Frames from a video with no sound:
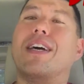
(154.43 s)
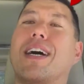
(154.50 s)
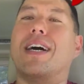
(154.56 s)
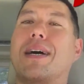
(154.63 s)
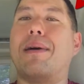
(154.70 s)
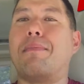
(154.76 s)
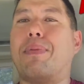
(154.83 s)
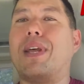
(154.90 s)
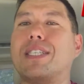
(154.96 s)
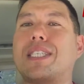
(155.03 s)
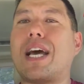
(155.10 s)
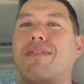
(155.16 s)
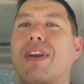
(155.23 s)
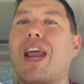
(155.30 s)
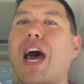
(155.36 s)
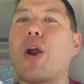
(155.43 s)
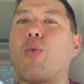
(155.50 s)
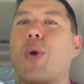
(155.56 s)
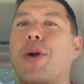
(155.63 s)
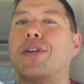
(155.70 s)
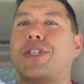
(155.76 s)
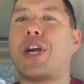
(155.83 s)
Um, plus, I have a lot of
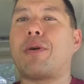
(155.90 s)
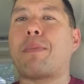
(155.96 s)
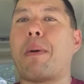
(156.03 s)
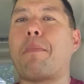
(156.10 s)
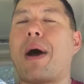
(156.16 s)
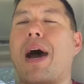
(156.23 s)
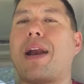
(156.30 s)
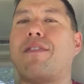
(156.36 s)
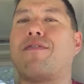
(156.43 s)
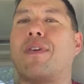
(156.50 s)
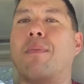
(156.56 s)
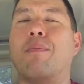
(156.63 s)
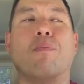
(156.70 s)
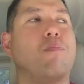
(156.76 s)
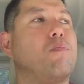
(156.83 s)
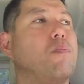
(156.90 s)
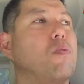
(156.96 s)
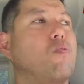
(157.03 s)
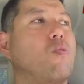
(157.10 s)
wear and tear in my body from